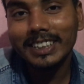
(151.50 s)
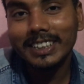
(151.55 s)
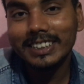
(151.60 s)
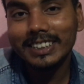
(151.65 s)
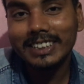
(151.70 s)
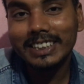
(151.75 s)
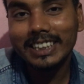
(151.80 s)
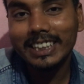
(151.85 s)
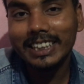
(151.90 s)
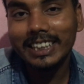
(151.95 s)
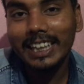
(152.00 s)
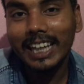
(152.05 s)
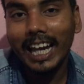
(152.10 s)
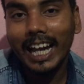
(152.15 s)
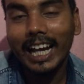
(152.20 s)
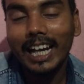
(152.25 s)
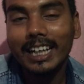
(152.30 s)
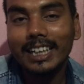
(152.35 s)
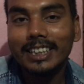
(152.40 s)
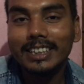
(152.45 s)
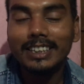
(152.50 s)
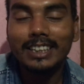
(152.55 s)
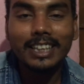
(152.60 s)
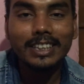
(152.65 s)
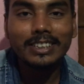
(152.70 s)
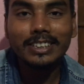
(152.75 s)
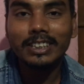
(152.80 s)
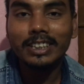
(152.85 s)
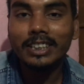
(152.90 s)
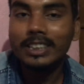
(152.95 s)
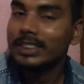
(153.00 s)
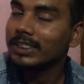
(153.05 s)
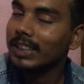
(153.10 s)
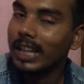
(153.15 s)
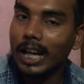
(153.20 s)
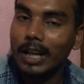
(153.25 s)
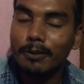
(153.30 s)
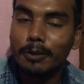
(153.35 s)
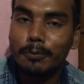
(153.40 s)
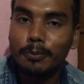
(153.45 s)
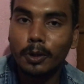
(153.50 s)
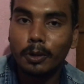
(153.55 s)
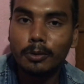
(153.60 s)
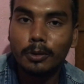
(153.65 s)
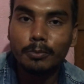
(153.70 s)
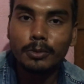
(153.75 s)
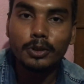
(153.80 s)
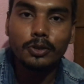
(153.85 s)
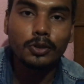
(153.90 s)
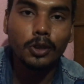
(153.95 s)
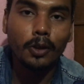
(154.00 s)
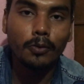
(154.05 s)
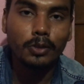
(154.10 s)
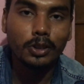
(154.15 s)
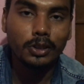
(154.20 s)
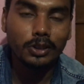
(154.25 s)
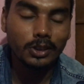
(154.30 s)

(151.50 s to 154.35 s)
the key and let's see our problem is solved or